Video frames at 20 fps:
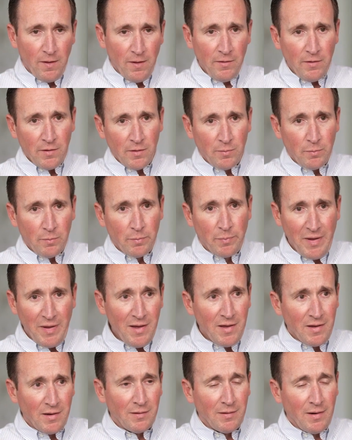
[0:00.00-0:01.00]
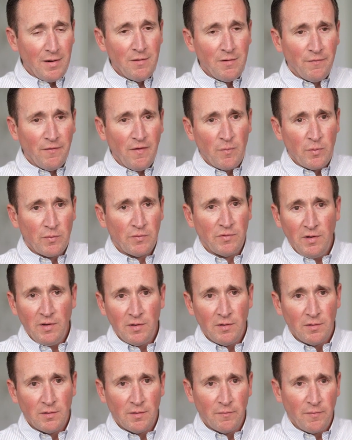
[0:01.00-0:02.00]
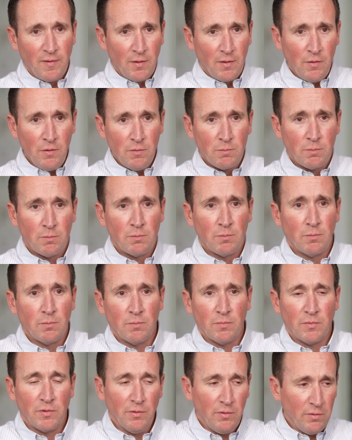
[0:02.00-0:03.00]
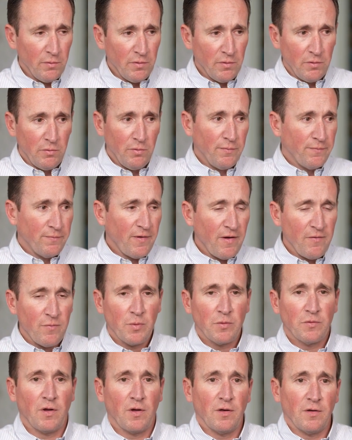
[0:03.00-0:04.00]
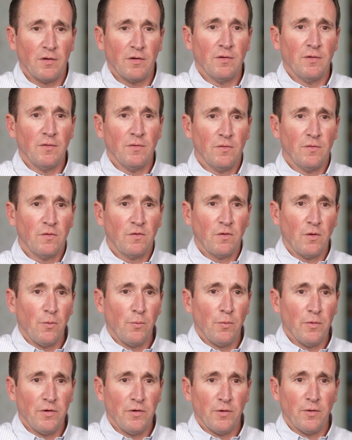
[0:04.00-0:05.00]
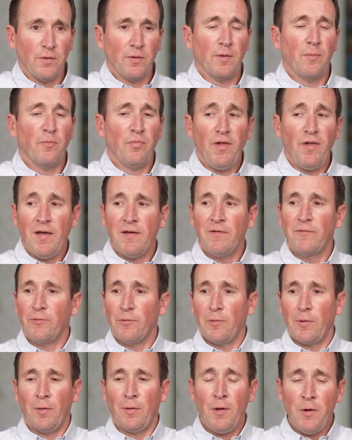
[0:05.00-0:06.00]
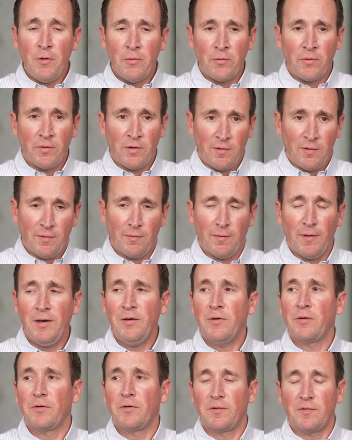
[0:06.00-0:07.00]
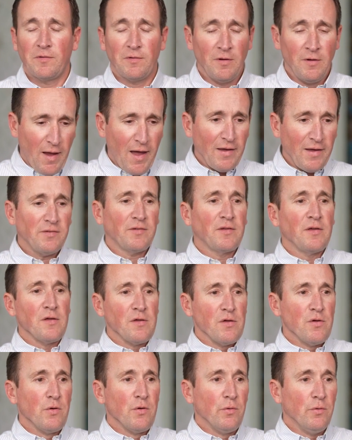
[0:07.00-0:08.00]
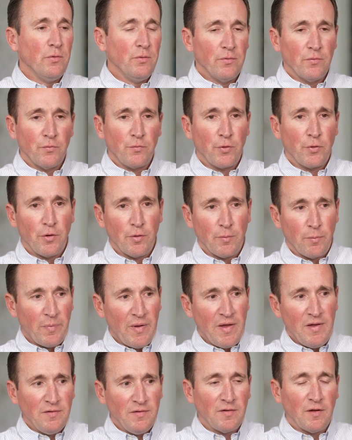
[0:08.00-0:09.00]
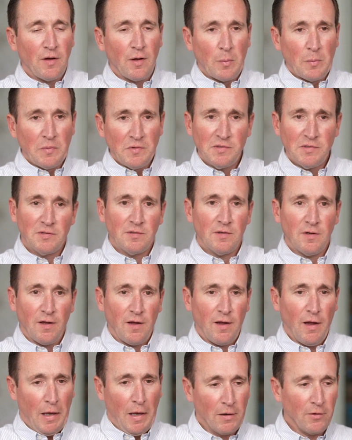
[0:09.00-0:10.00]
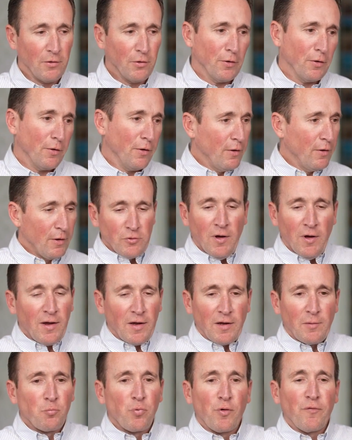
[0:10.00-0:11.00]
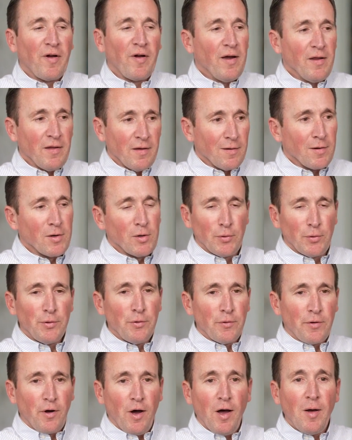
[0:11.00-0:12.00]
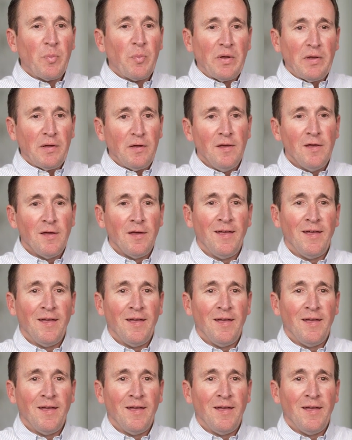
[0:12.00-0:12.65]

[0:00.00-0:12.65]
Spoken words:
They're paying 95% of the home. You're only doing 5%. So when you're applying for a loan and the lender's asking you for your pay stubs and you're not providing a clear copy,